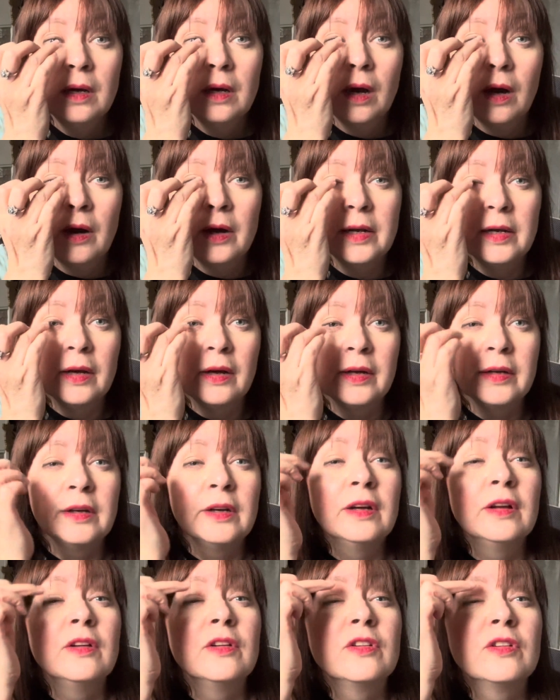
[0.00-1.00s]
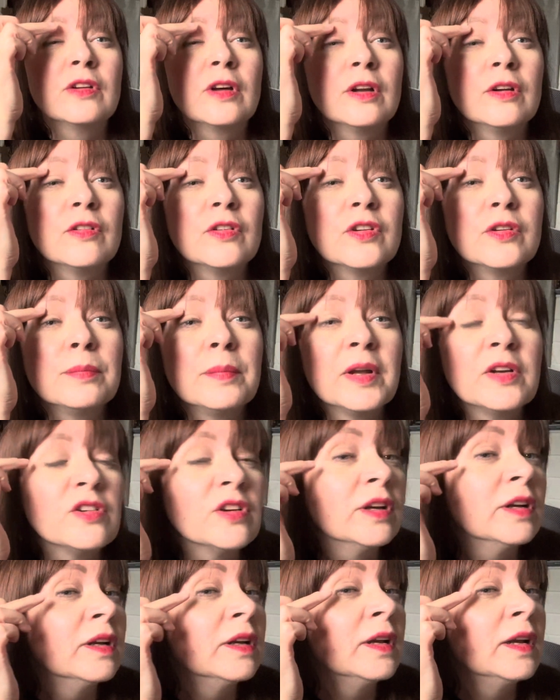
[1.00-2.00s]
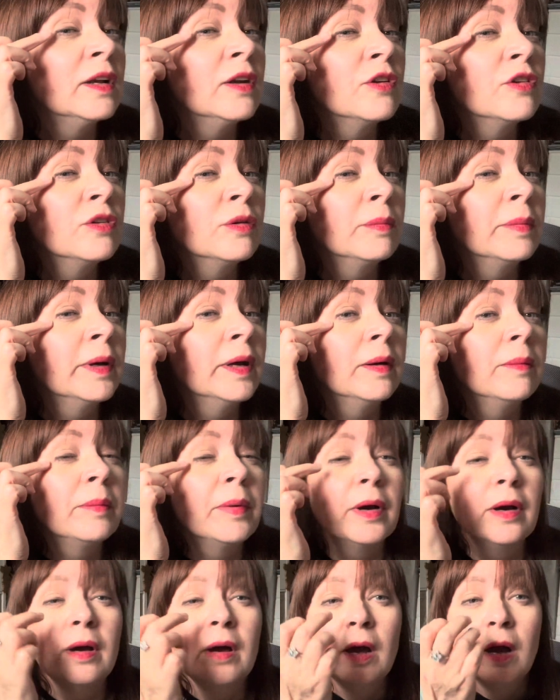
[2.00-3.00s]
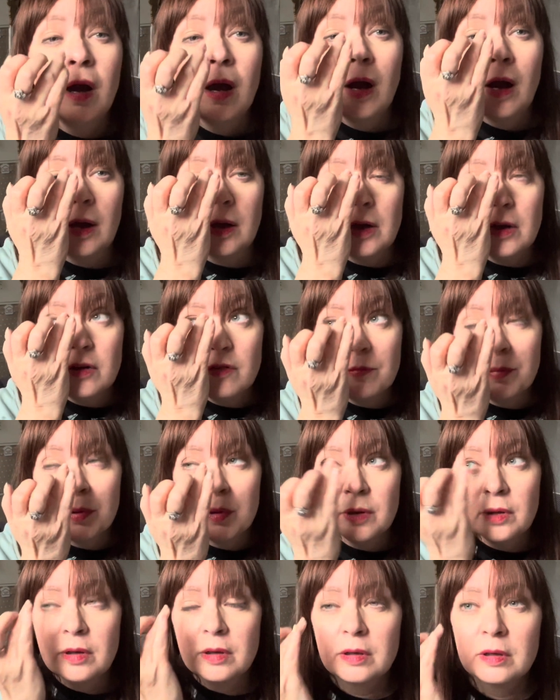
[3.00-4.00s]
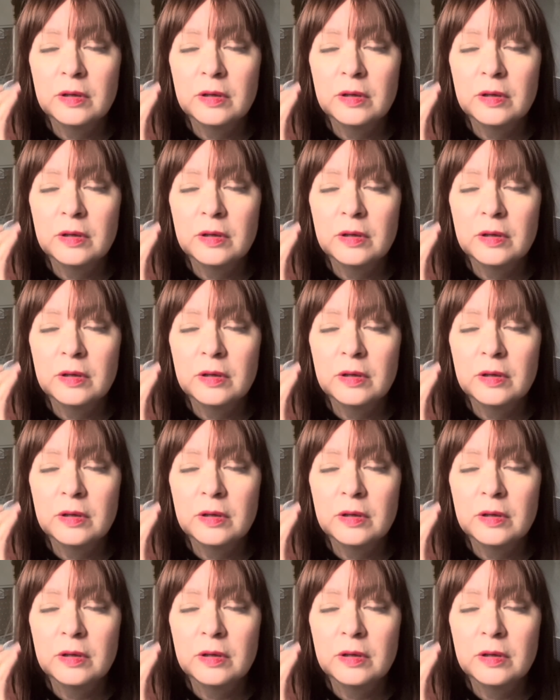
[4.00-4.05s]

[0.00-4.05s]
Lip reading: eyeliner is kind of smudging a little bit, but I kind of put,